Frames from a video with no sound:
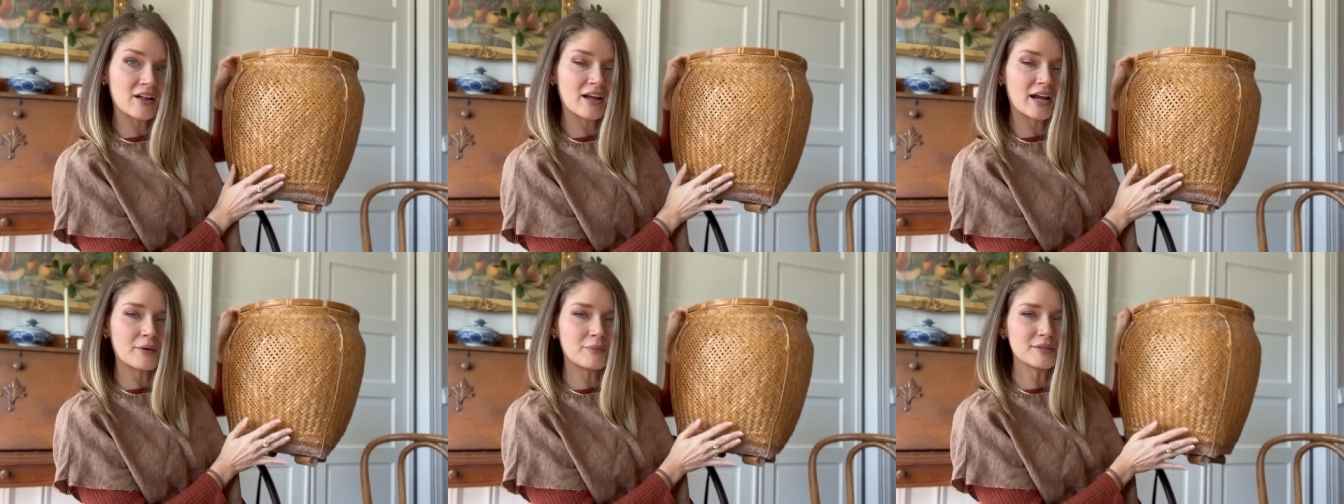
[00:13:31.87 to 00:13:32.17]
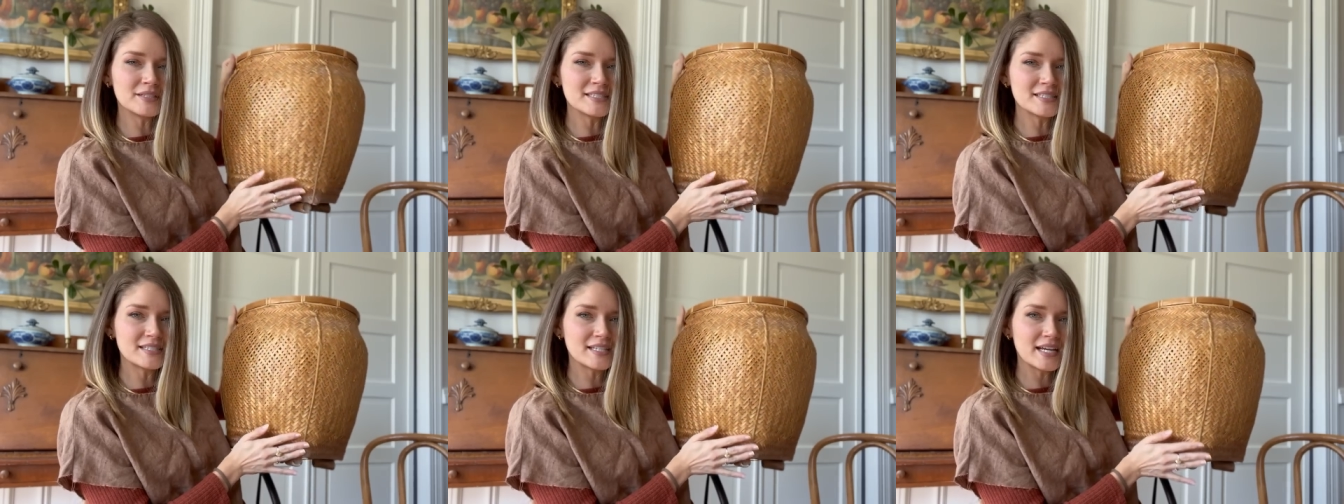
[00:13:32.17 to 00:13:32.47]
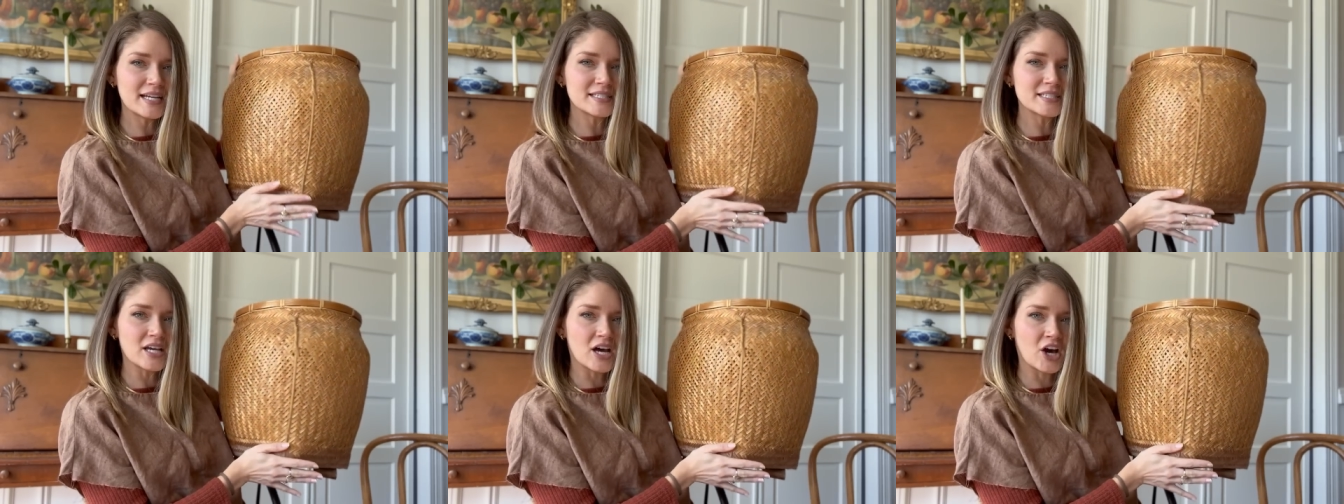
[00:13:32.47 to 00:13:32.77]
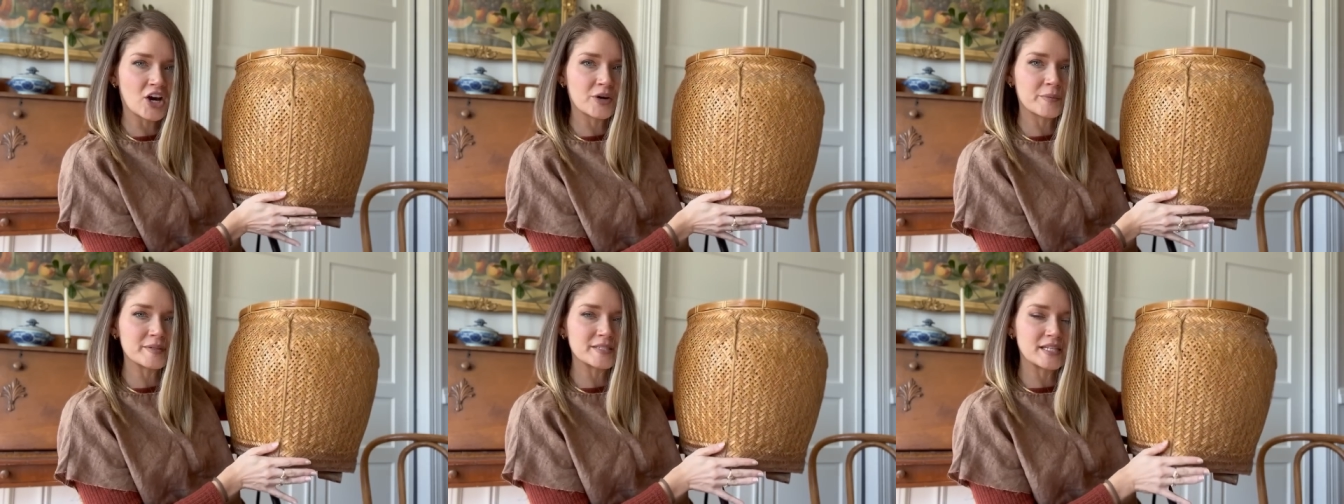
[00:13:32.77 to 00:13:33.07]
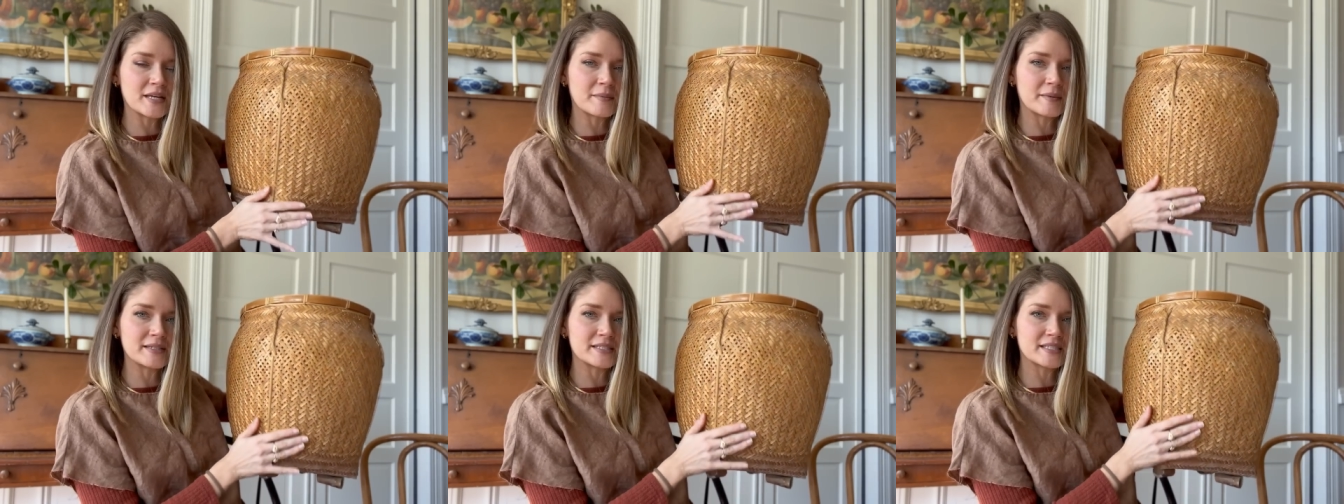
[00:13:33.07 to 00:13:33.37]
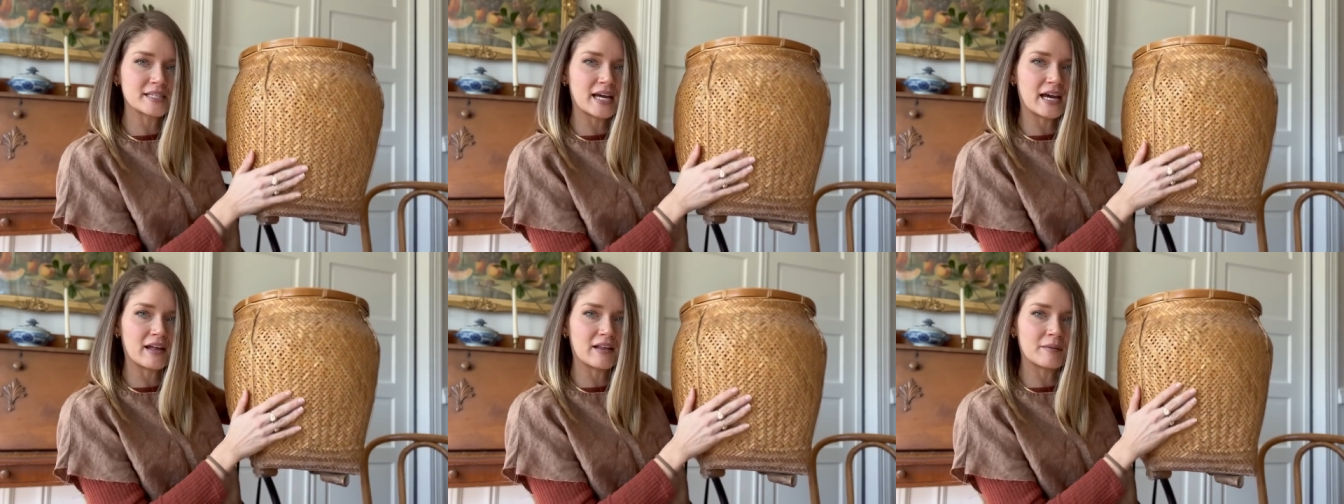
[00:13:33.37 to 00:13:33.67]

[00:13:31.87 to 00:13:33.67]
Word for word: I wouldn't say it's 100% my style.